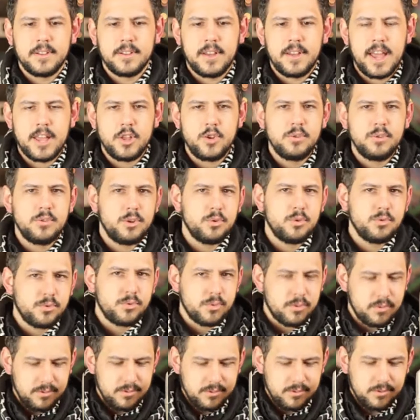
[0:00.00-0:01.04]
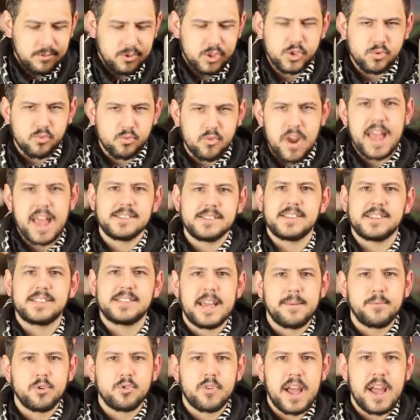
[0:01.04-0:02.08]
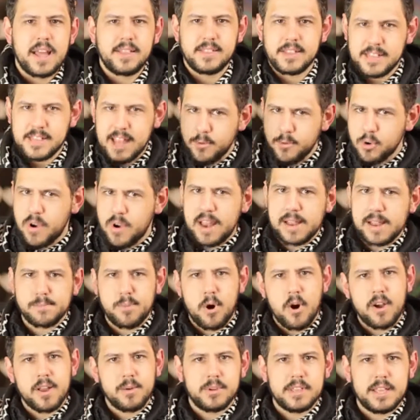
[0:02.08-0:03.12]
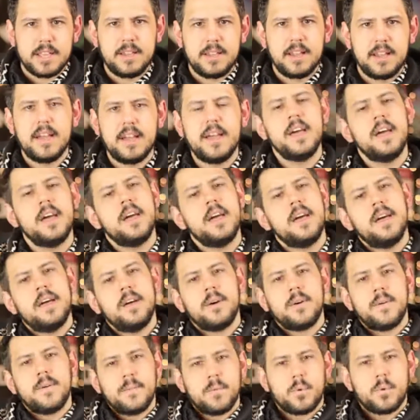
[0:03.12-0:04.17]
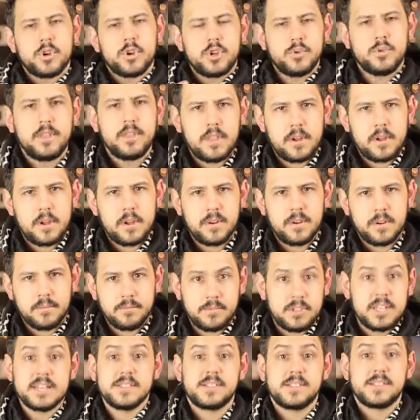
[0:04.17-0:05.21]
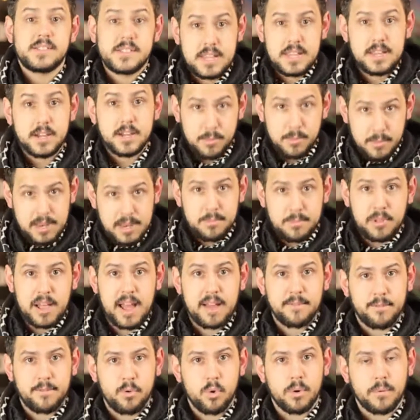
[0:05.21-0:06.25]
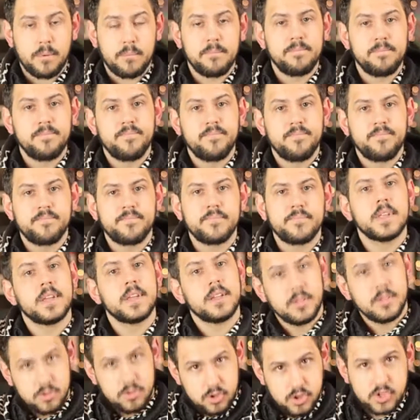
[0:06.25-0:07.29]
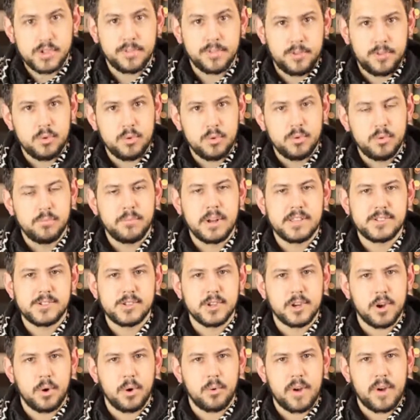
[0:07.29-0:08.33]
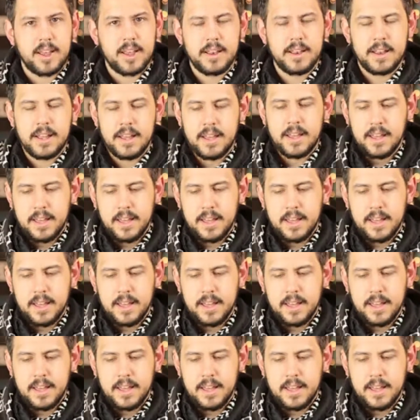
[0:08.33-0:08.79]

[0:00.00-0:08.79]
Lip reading: And you just ran as a Democrat. The Democratic Party, when they were doing their DNC committee platform just a few months ago, right?